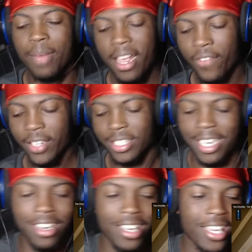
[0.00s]
I ain't finna talk
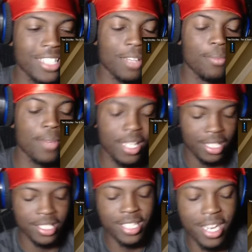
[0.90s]
y'all heads off, man. Let's
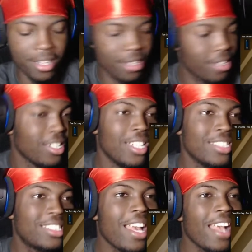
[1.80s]
get it.
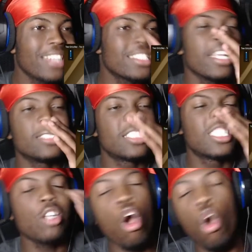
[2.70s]
Tez and
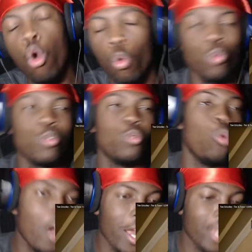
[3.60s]
Tone
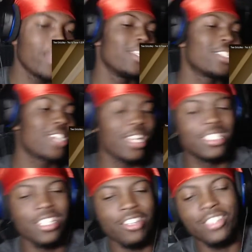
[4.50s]
1. Let's get it. T
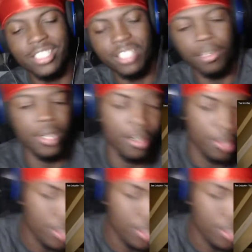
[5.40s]
Grizzly, turn me up.